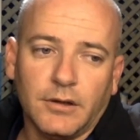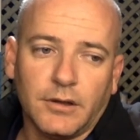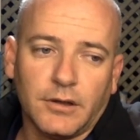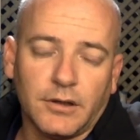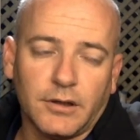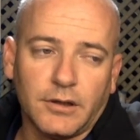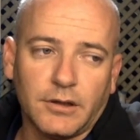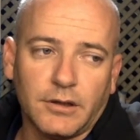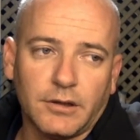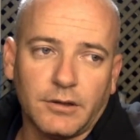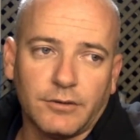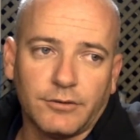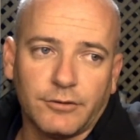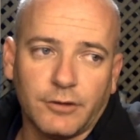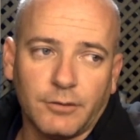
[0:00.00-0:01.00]

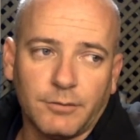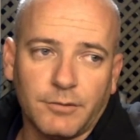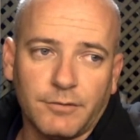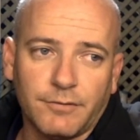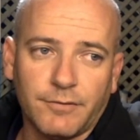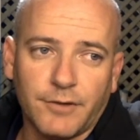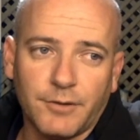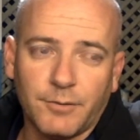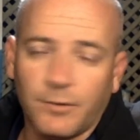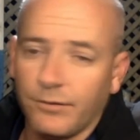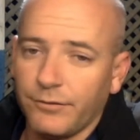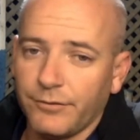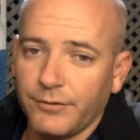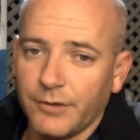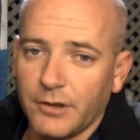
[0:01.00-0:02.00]
a scope that a friend of
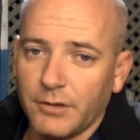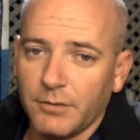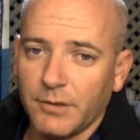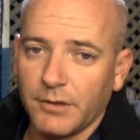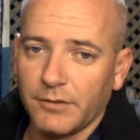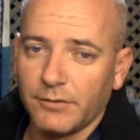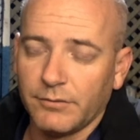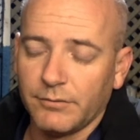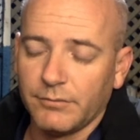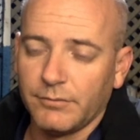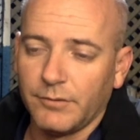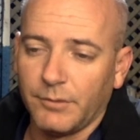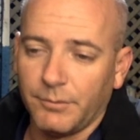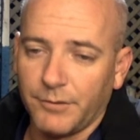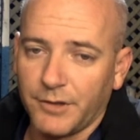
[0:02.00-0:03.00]
mine's thinking about.
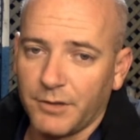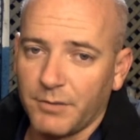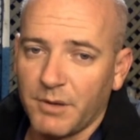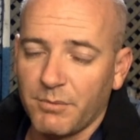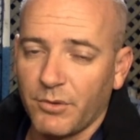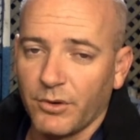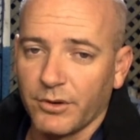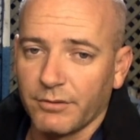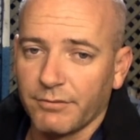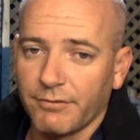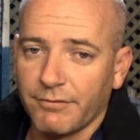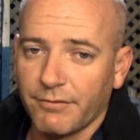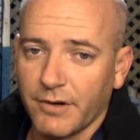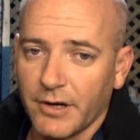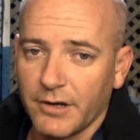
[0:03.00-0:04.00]
I'm thinking about buying off a
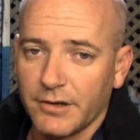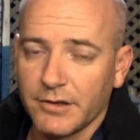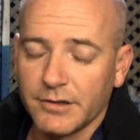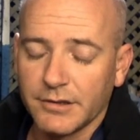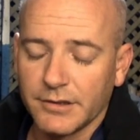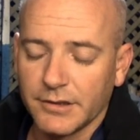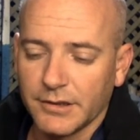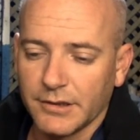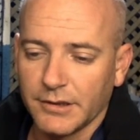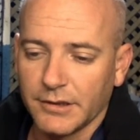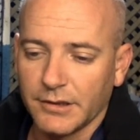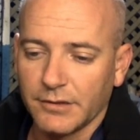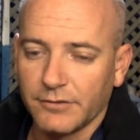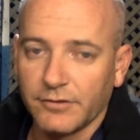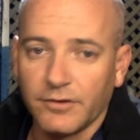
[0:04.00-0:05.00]
friend.
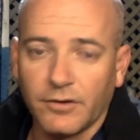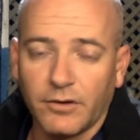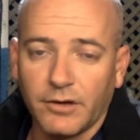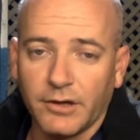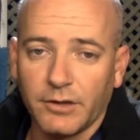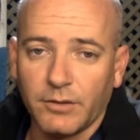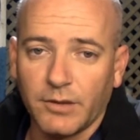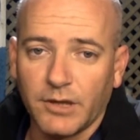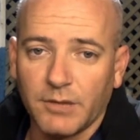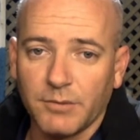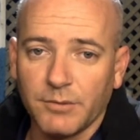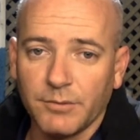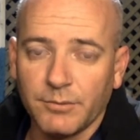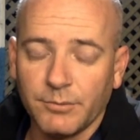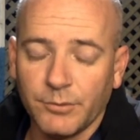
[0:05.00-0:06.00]
It's an ILR
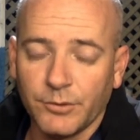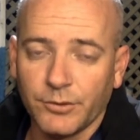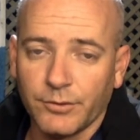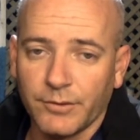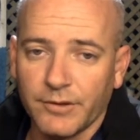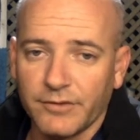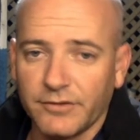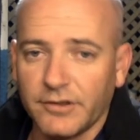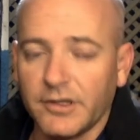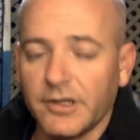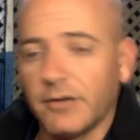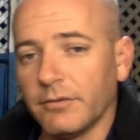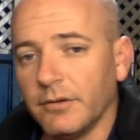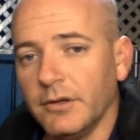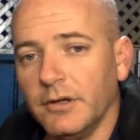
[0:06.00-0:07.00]
Bucharesti.
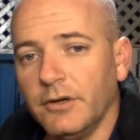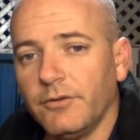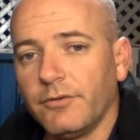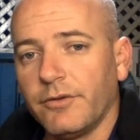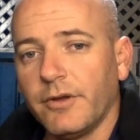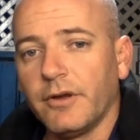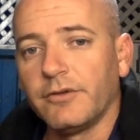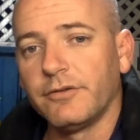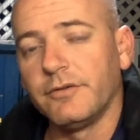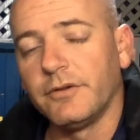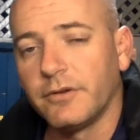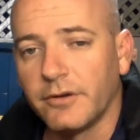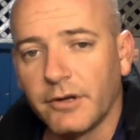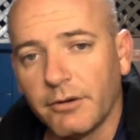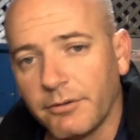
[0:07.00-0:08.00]
Now, for those of
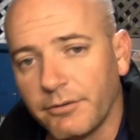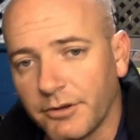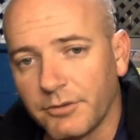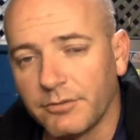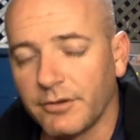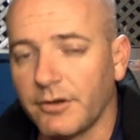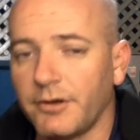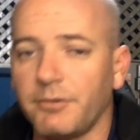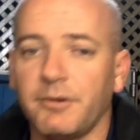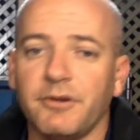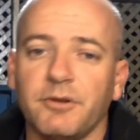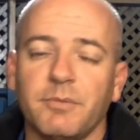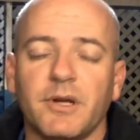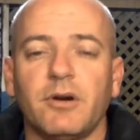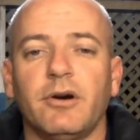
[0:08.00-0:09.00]
you that don't know
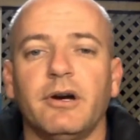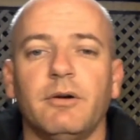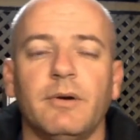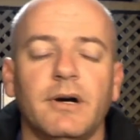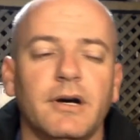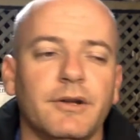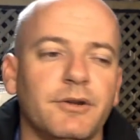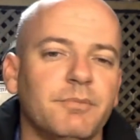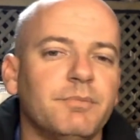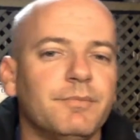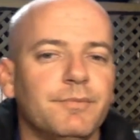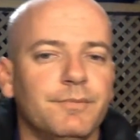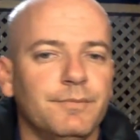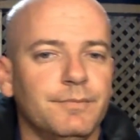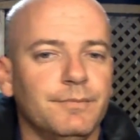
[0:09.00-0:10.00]
anything about ILR, they're